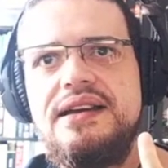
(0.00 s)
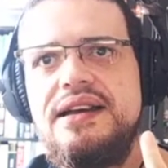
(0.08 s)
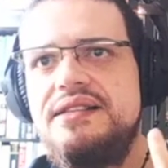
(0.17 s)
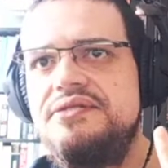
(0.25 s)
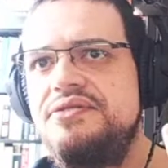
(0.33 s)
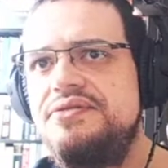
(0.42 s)

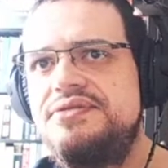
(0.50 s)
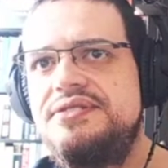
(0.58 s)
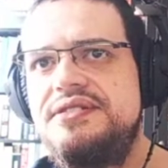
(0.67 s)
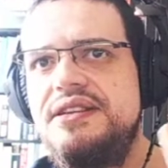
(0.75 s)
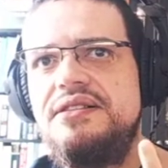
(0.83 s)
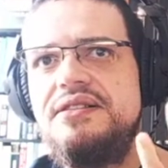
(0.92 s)
and you
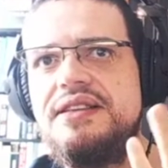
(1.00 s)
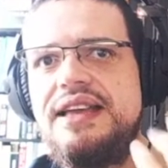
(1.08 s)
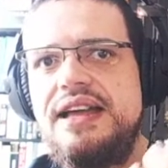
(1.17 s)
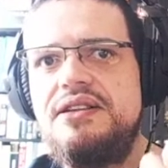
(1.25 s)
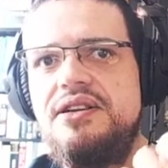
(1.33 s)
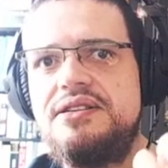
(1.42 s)
still
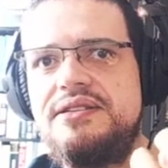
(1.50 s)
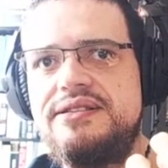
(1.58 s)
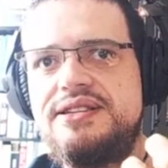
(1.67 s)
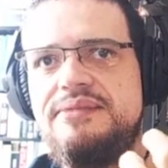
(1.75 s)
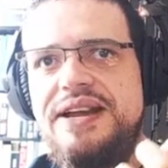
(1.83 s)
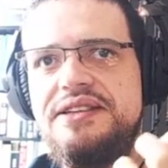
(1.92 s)
cannot
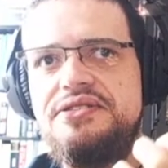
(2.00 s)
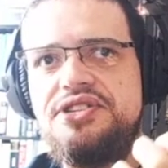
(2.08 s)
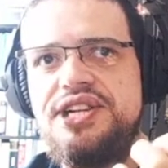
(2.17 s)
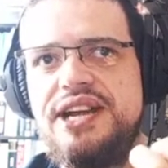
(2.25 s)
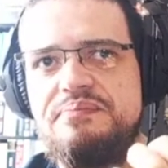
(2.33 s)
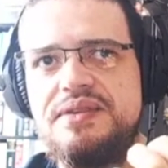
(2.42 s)
customize your
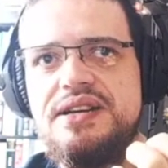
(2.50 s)
ship!